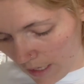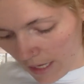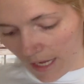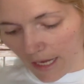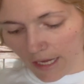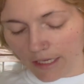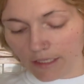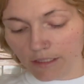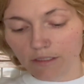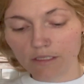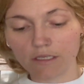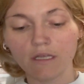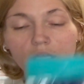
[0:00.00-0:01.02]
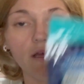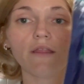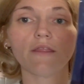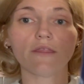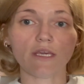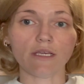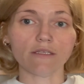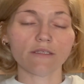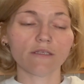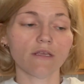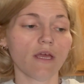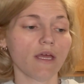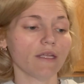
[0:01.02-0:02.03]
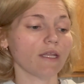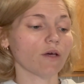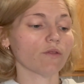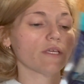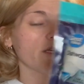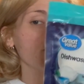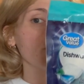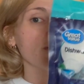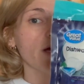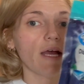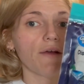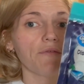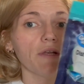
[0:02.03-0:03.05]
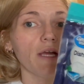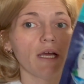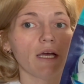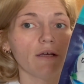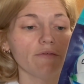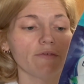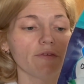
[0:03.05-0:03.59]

And these. Now, these are half and half,